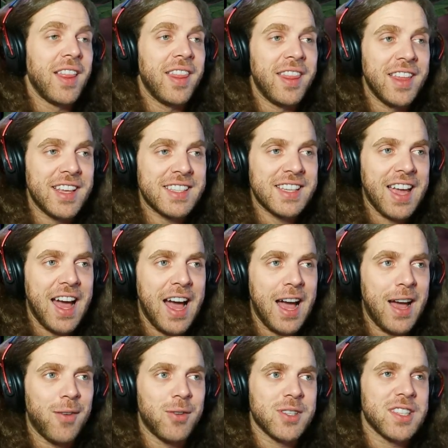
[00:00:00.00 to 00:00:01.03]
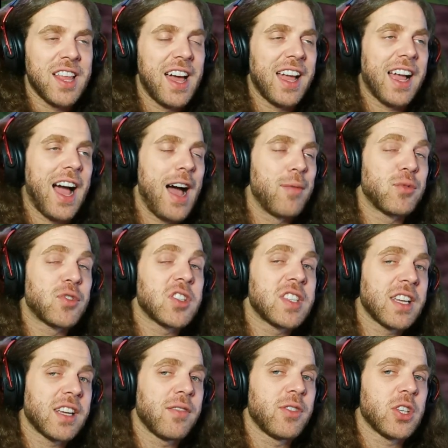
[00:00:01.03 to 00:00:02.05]
This guy was like, I'm
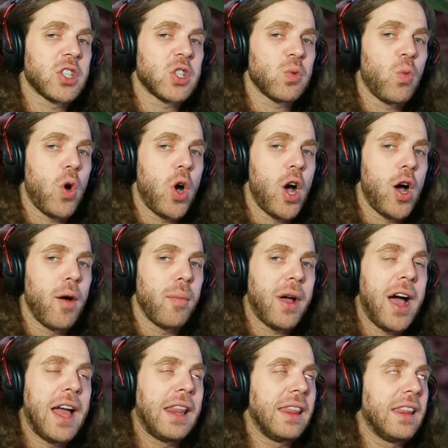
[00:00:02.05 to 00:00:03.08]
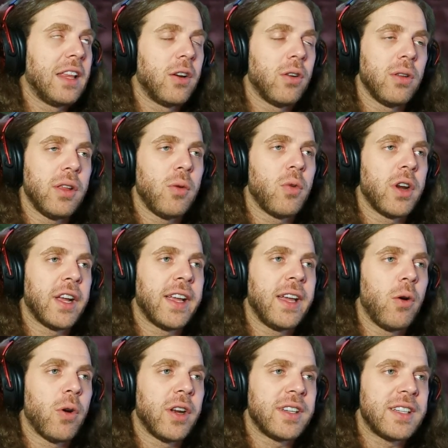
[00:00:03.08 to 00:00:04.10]
sick of the swamp. I literally want to
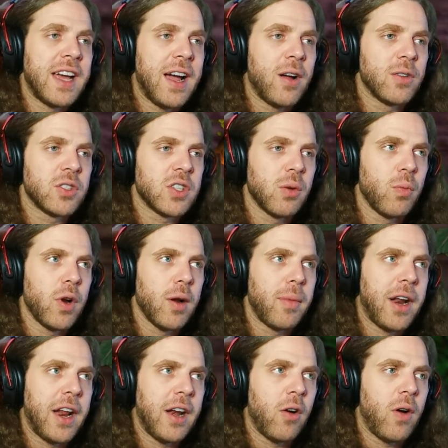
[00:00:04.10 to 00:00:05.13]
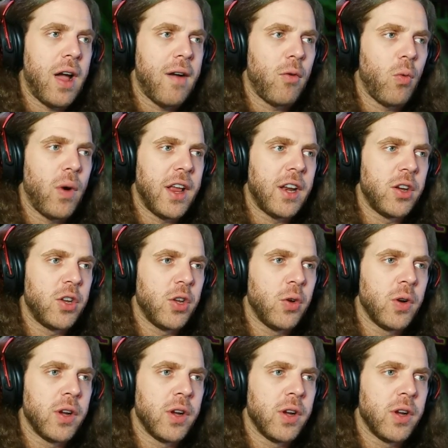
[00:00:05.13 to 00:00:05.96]
go to town somewhere, but I don't have a way to do